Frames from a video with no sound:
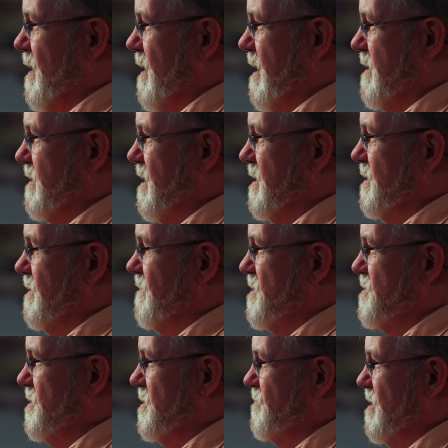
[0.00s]
And Ghana
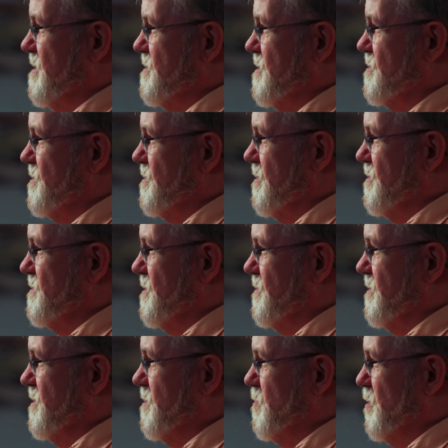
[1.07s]
eventually transitioned
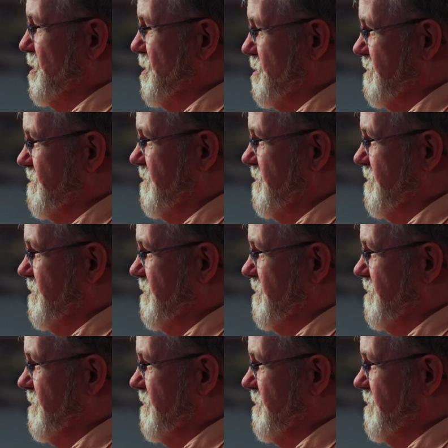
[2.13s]
also into political